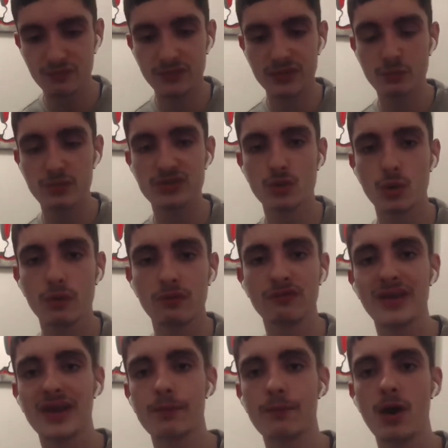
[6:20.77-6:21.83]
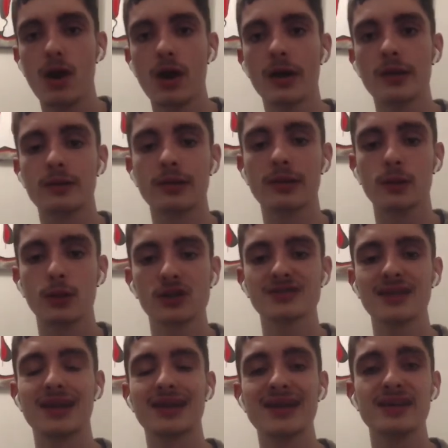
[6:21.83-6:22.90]
We sort of fell apart and lost
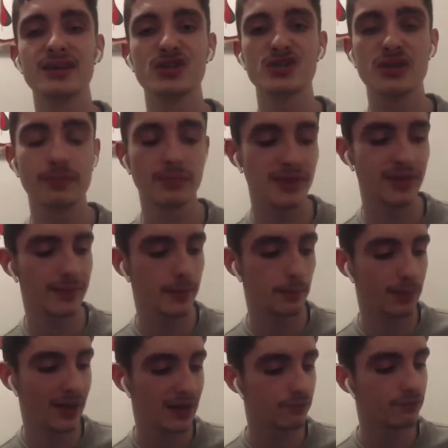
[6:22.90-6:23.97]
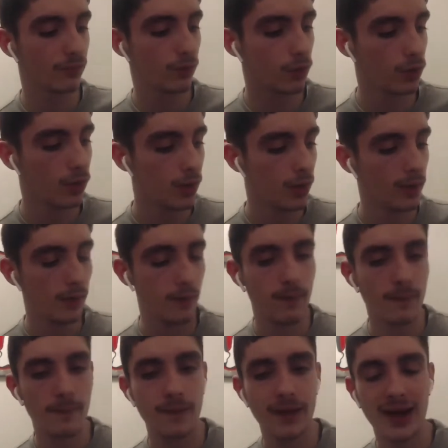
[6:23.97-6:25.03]
that leadership in the back four.
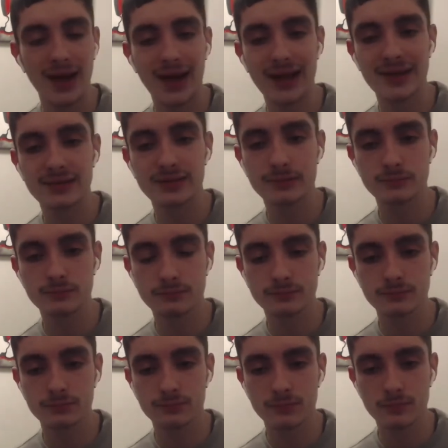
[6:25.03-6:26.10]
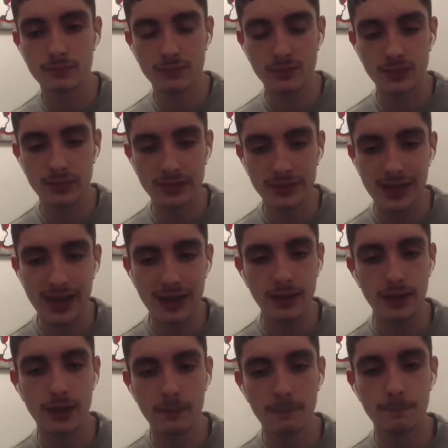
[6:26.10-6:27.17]
And yeah,
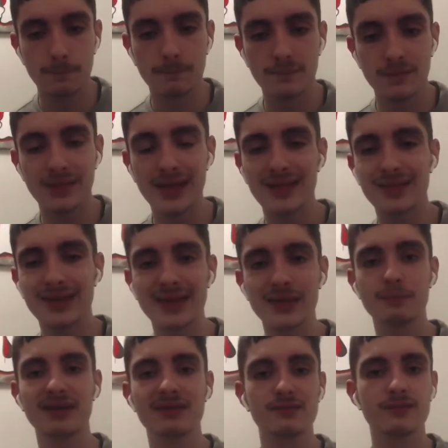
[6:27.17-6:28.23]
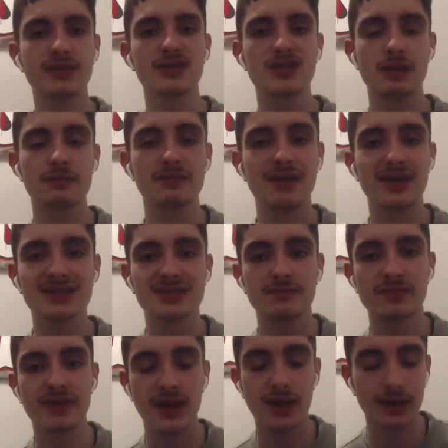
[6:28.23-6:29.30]
they're the key men in terms of
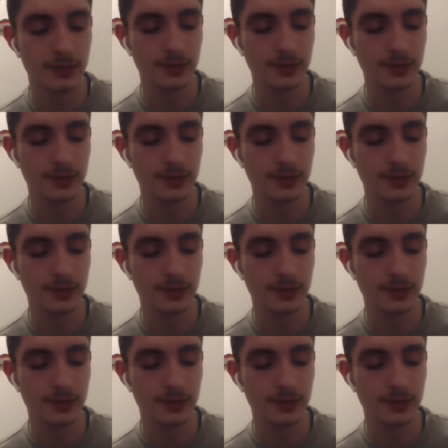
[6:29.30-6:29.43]
Aston Villa.